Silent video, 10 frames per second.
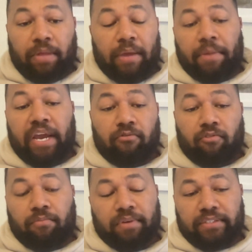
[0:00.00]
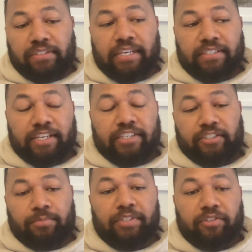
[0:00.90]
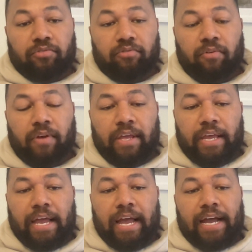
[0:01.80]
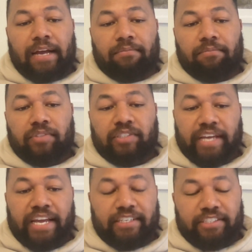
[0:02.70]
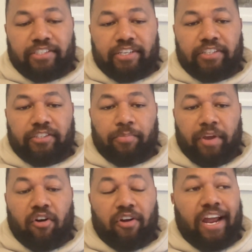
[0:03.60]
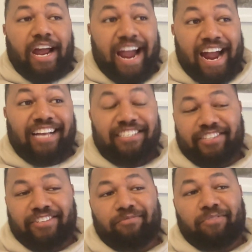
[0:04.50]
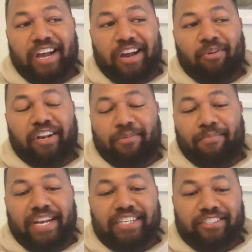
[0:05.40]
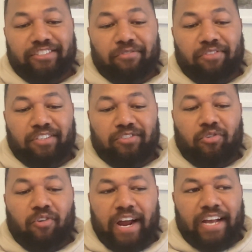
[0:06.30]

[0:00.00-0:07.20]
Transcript: That main room is, is such a special um, stage to, to be on. I, I asked uh, one of the managers of the store.